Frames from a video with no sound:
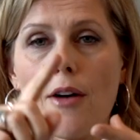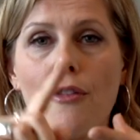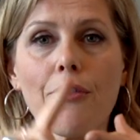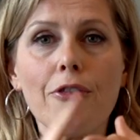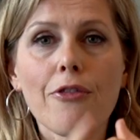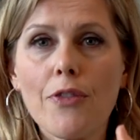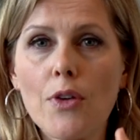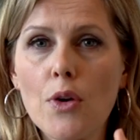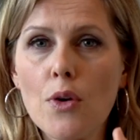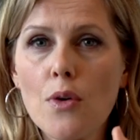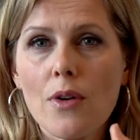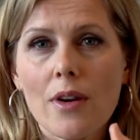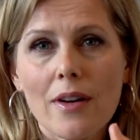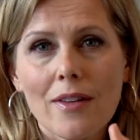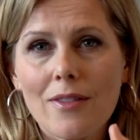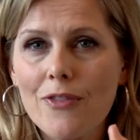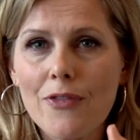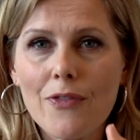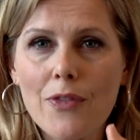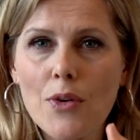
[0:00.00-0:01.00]

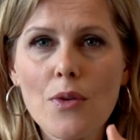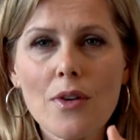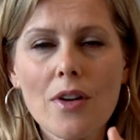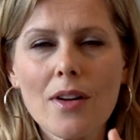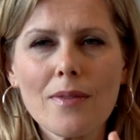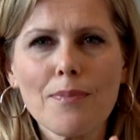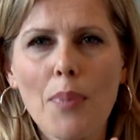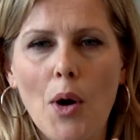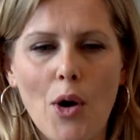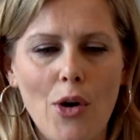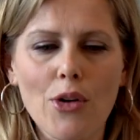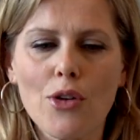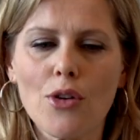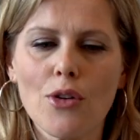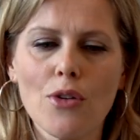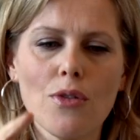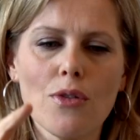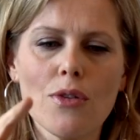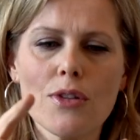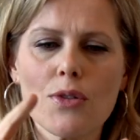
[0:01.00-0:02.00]
food
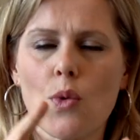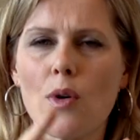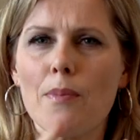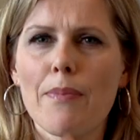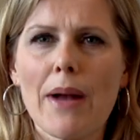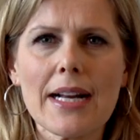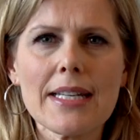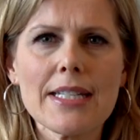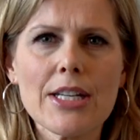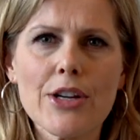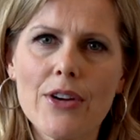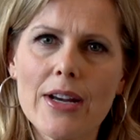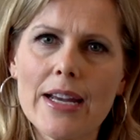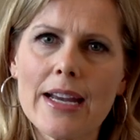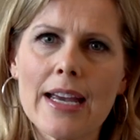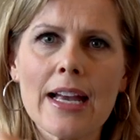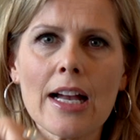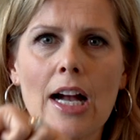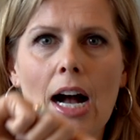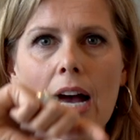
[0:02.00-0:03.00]
particles or
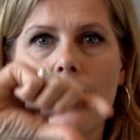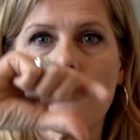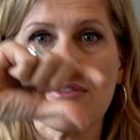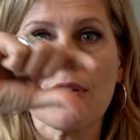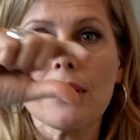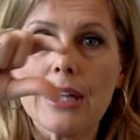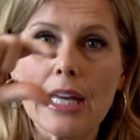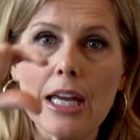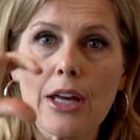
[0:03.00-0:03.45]
bacteria can kind of